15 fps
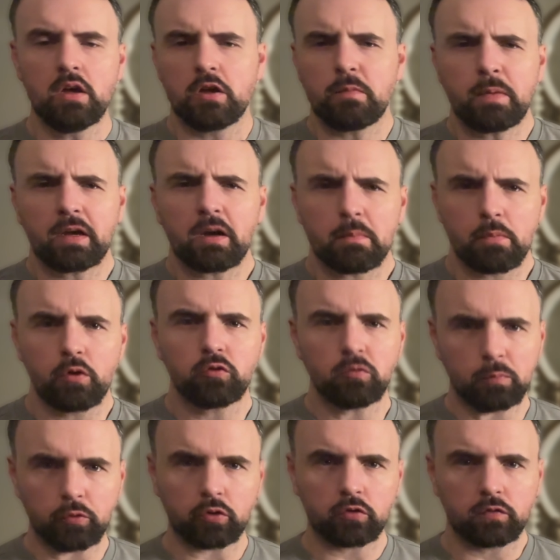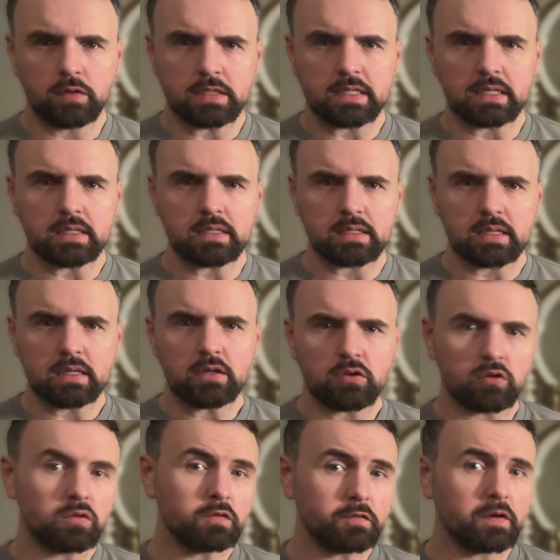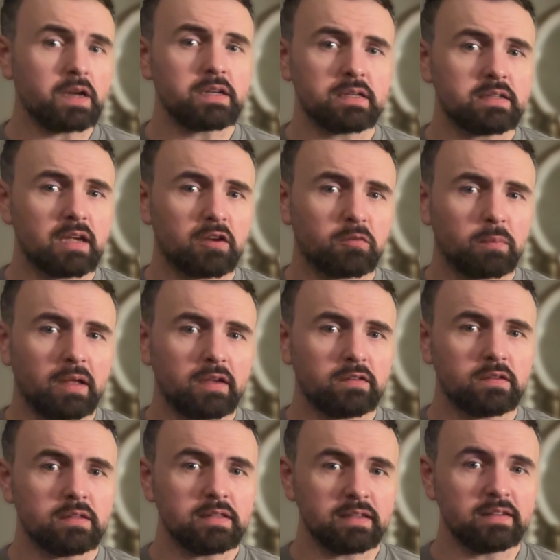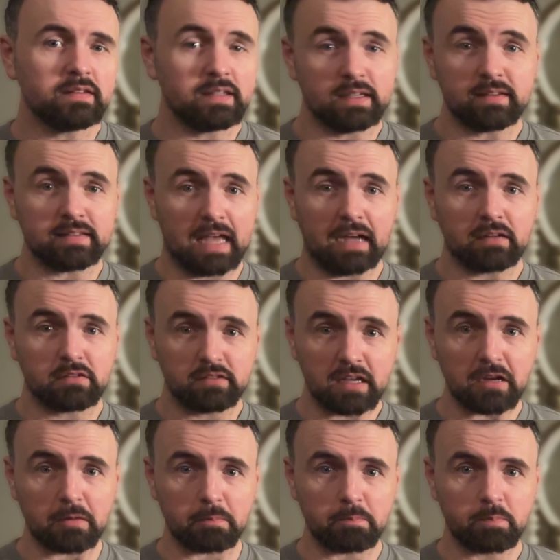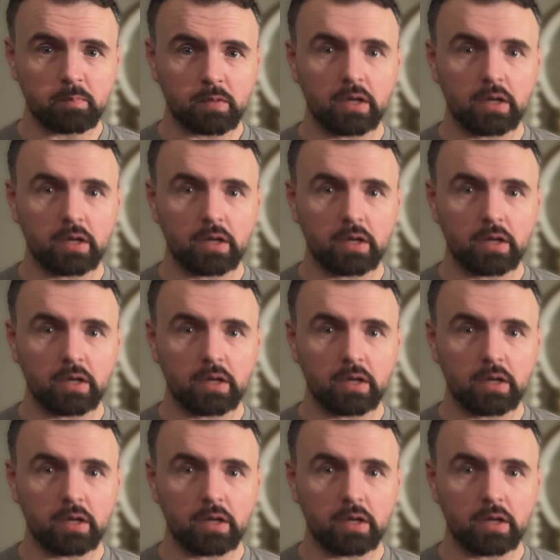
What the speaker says: You pick up most books for D&D and you'll find it takes place in this exact setup.